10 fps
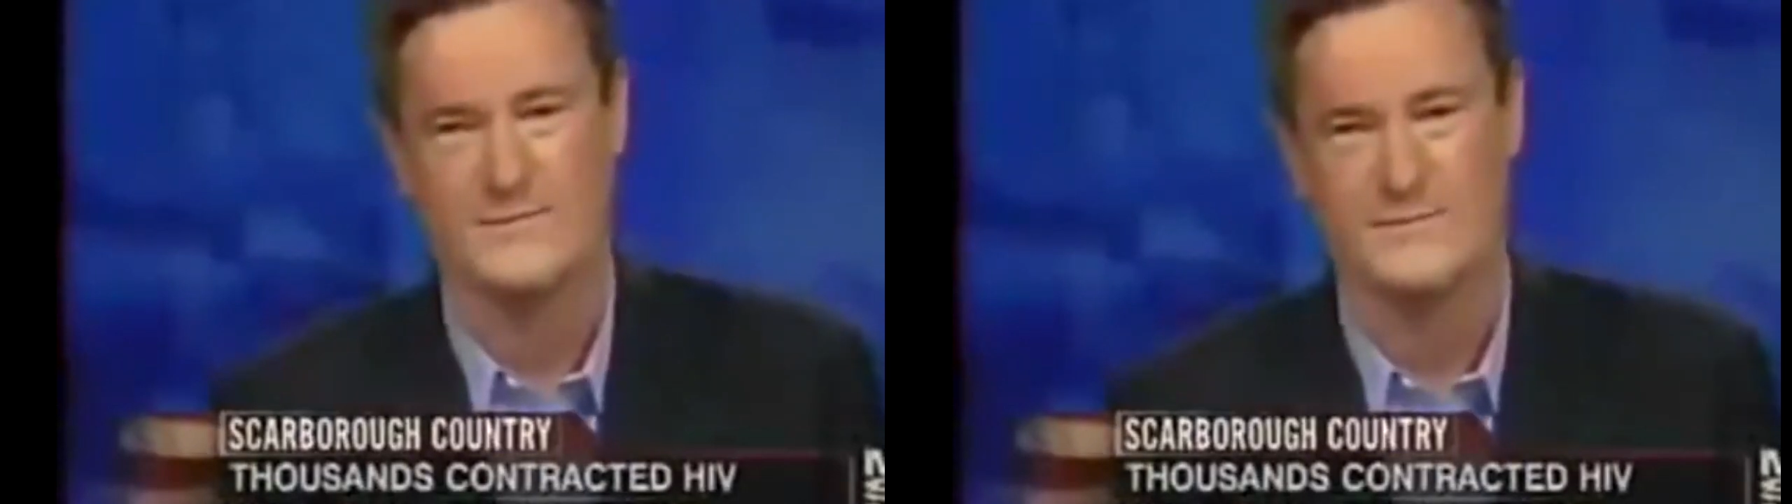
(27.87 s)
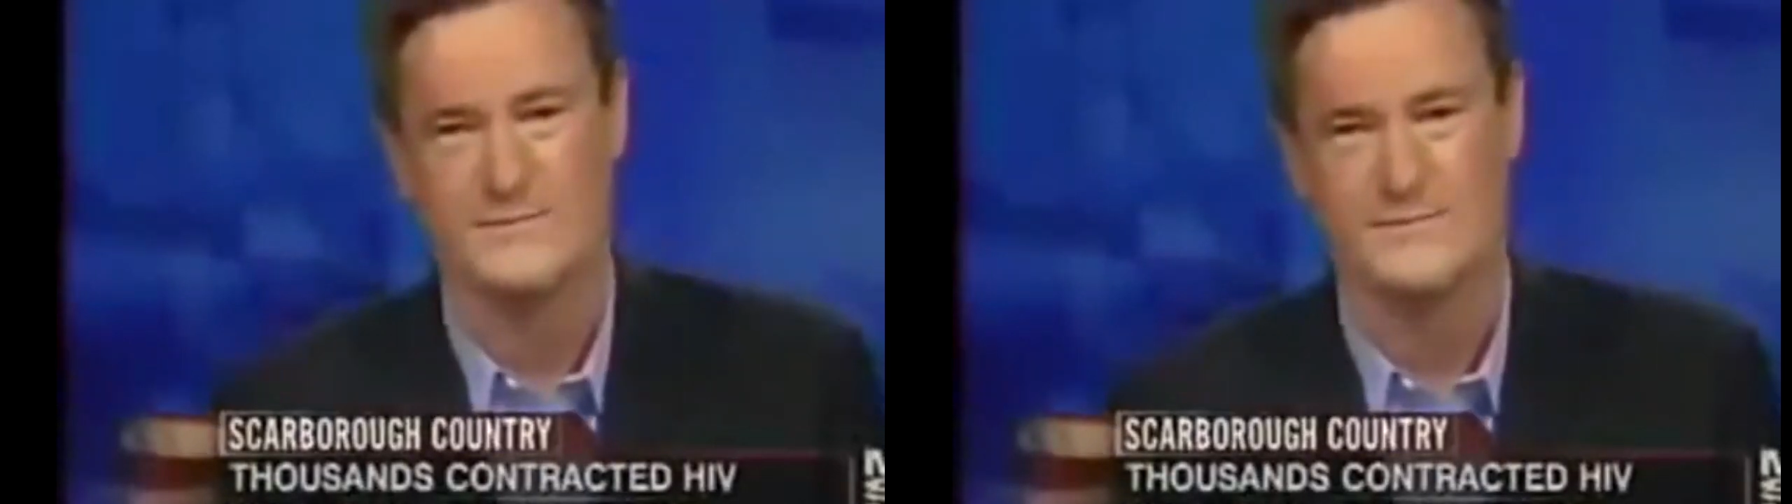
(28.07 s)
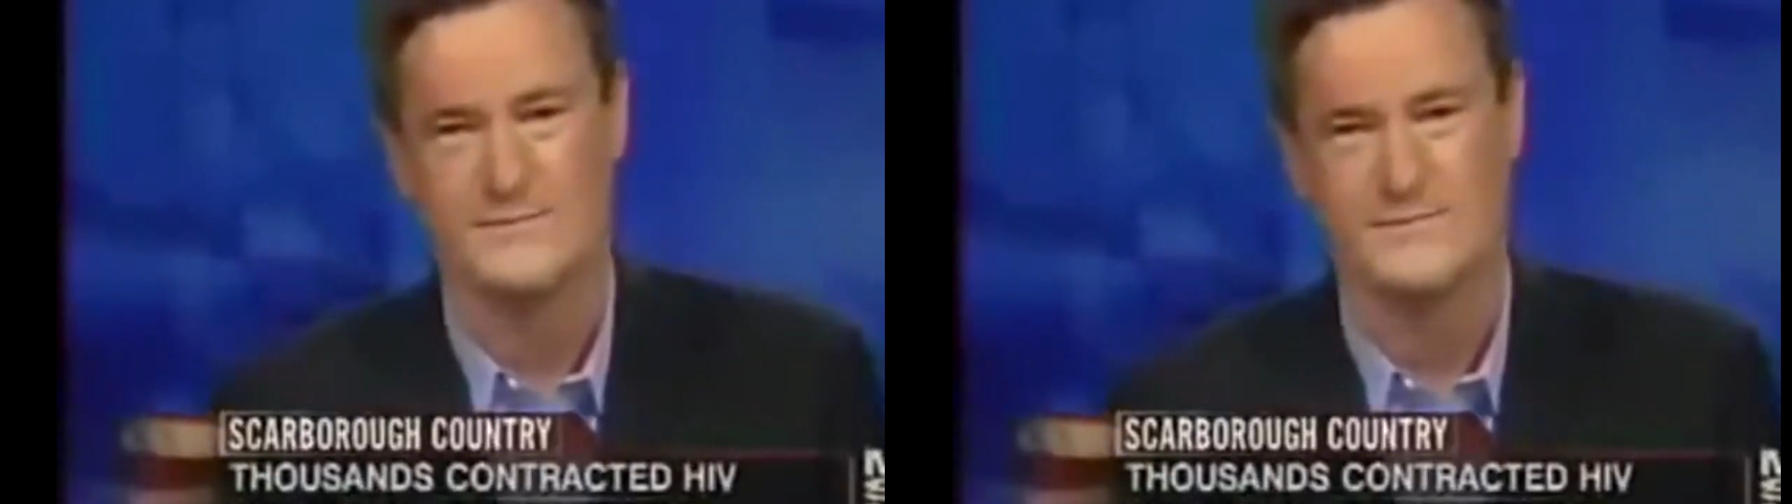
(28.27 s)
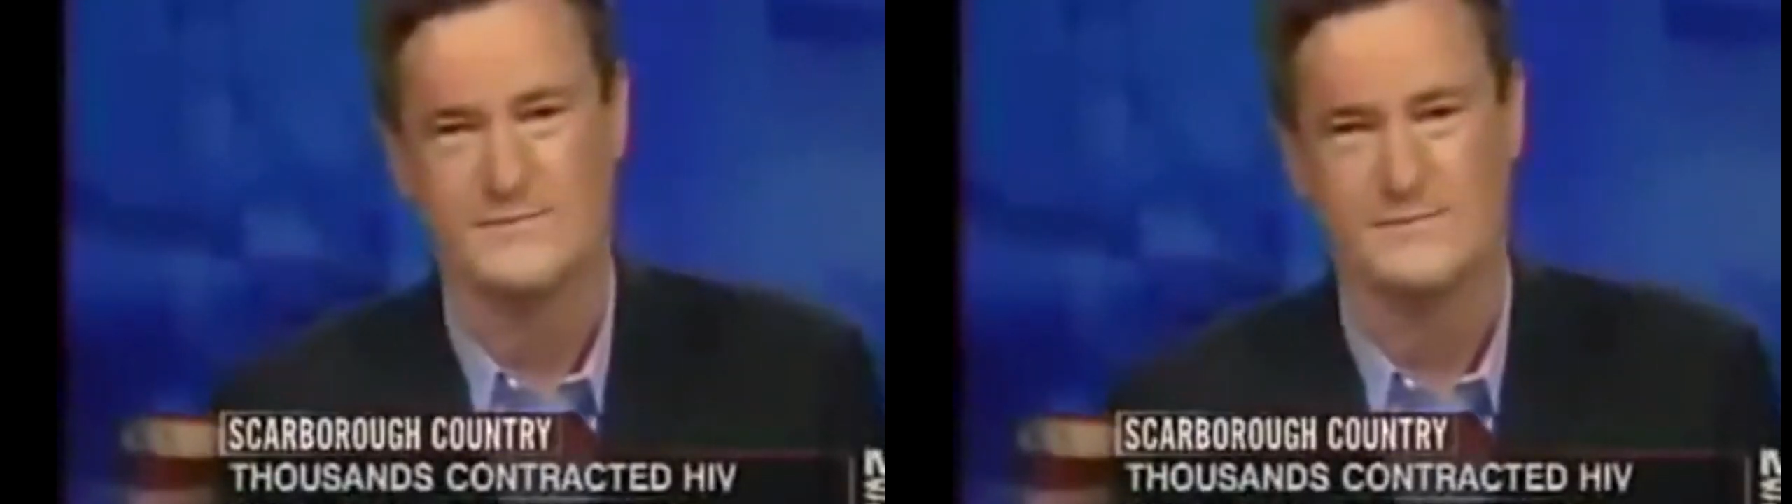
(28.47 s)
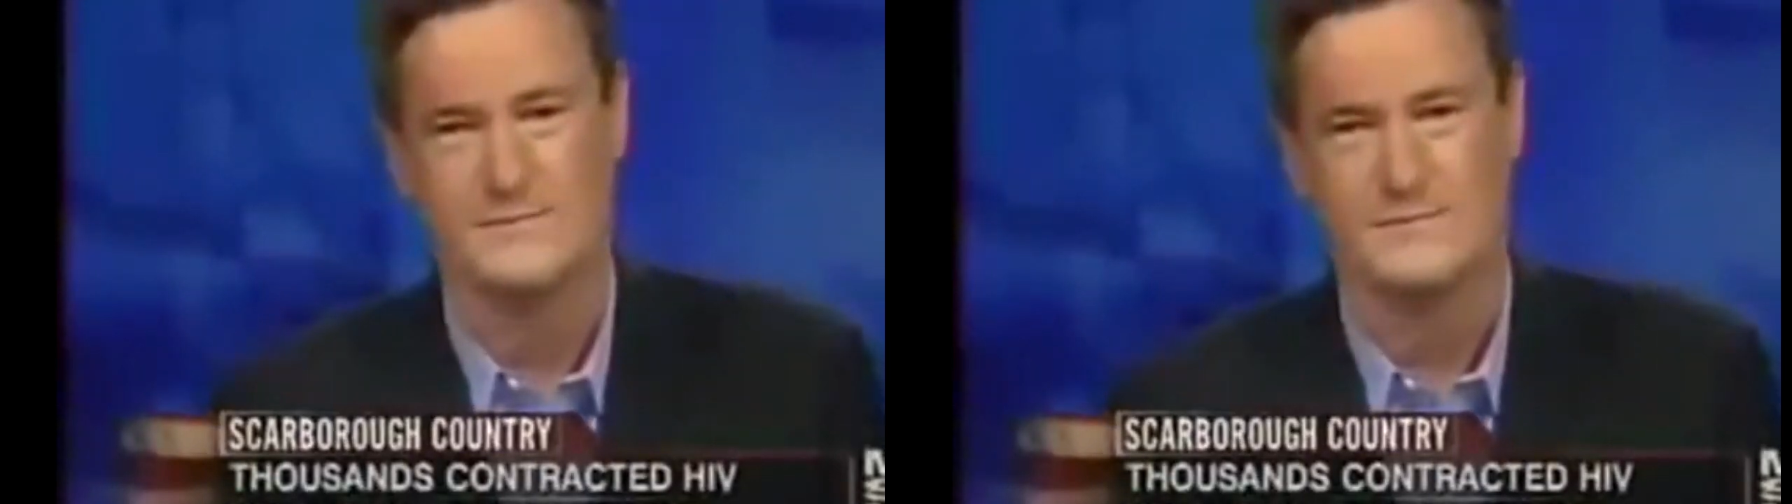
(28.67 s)
Internal
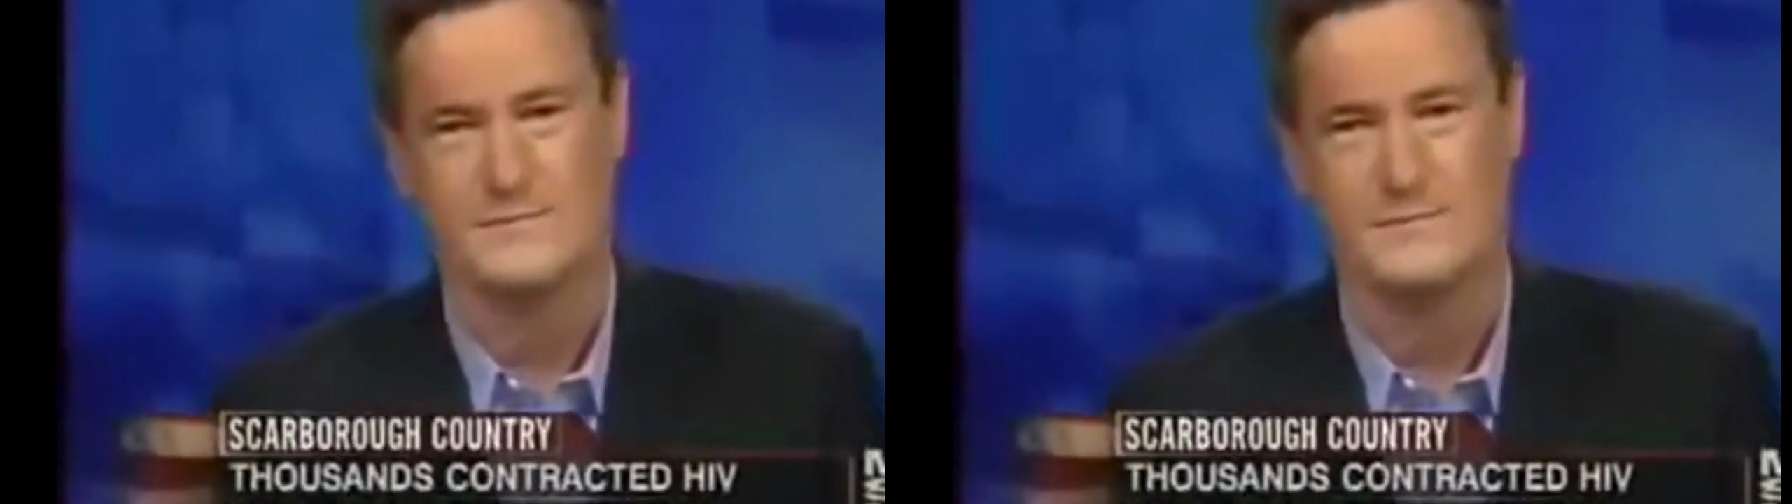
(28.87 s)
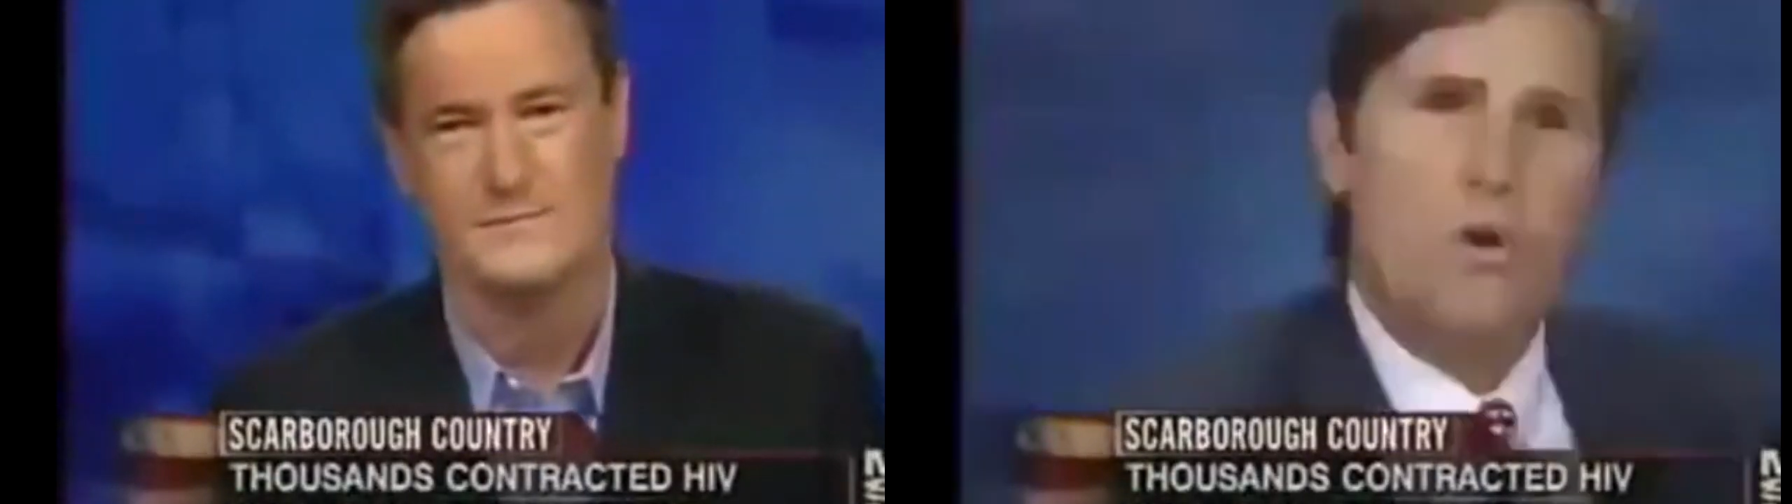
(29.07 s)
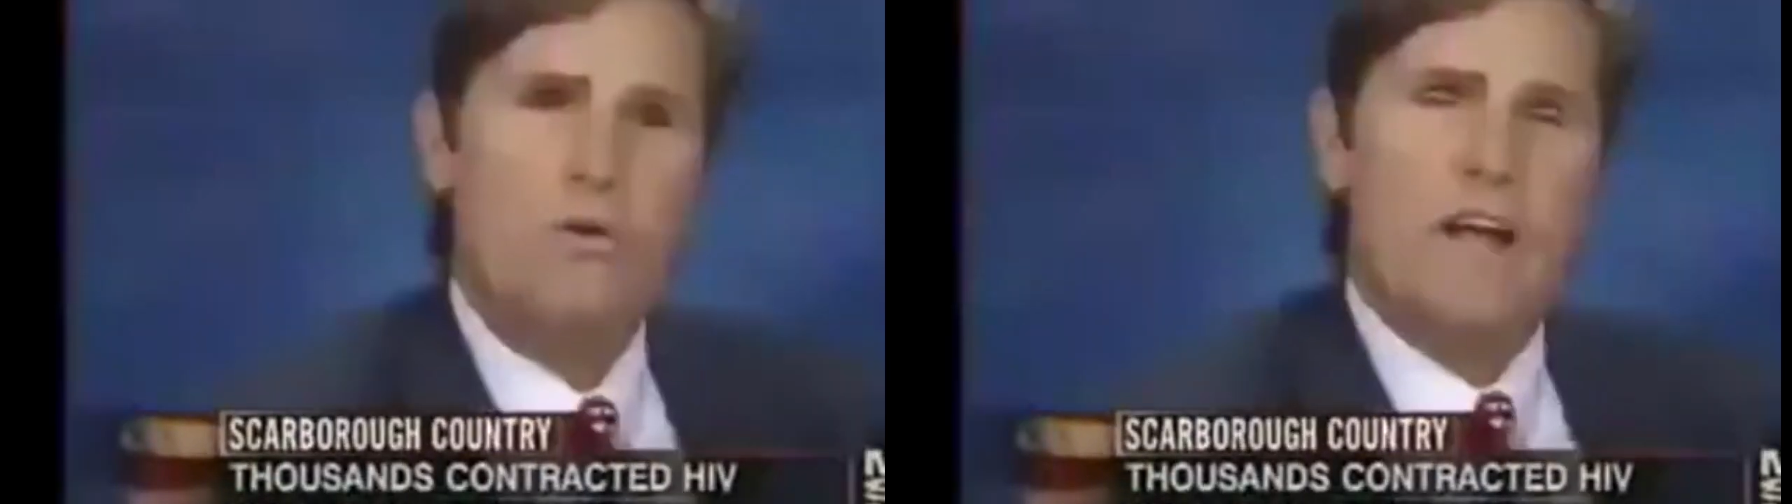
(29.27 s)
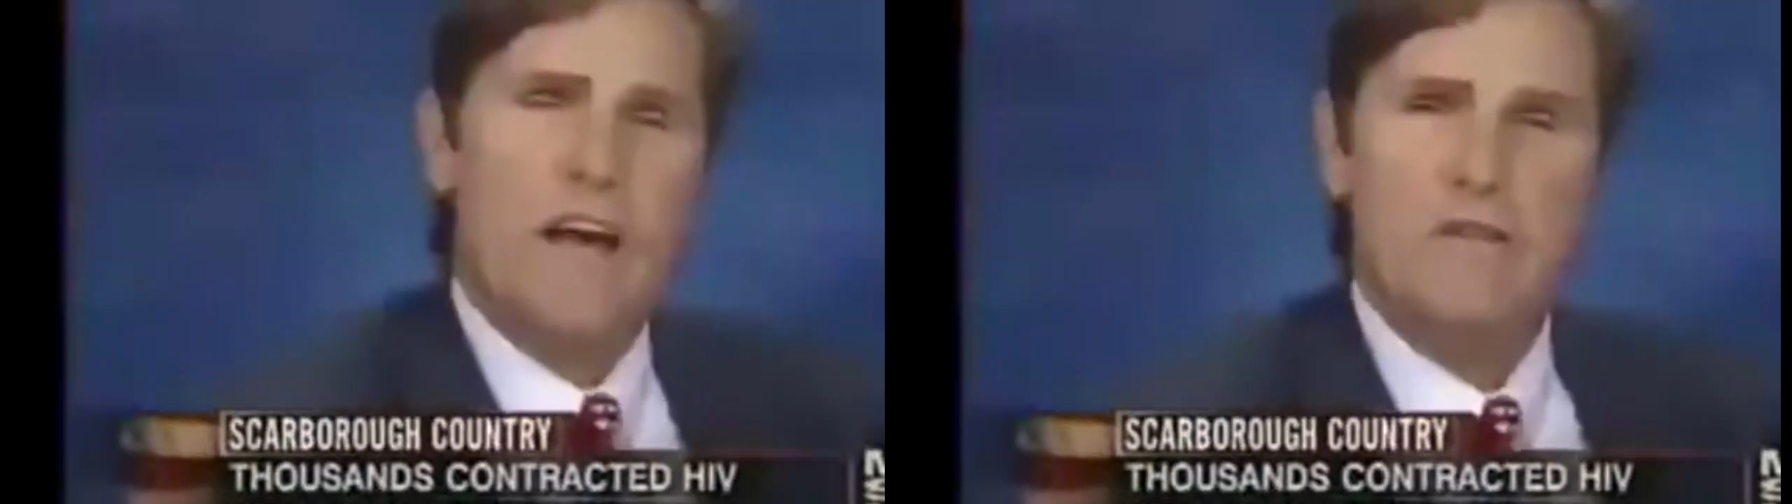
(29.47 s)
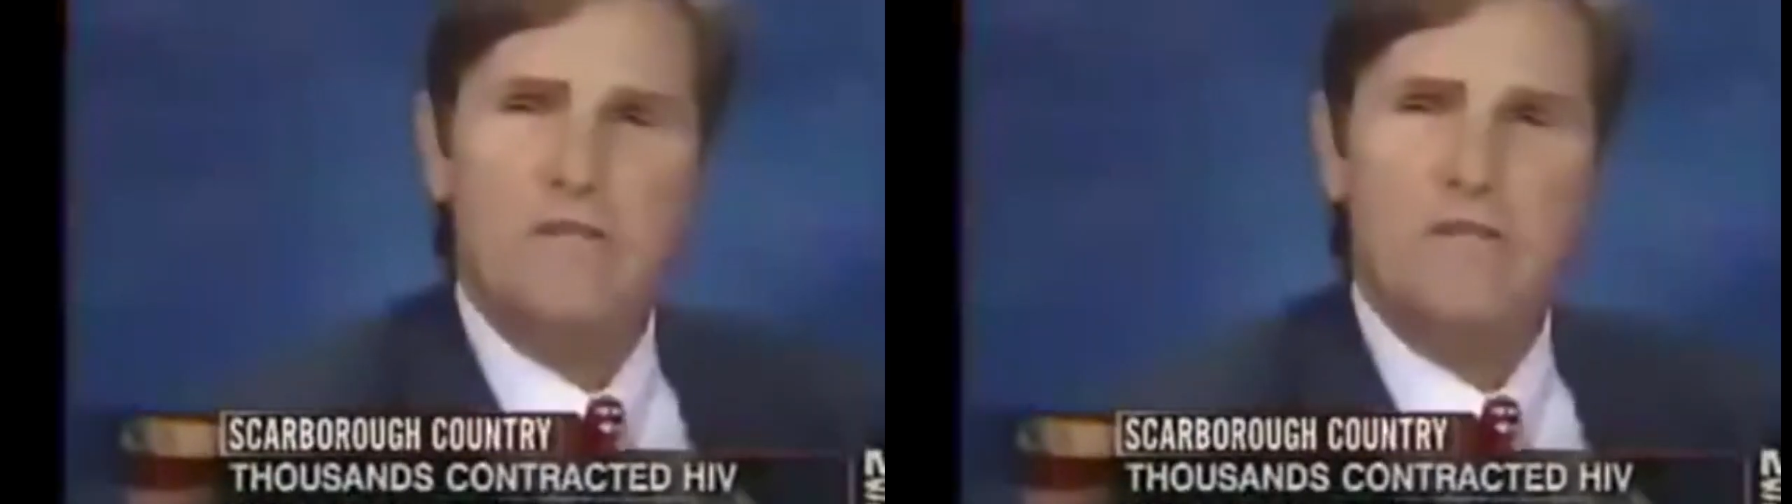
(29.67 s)
documents show that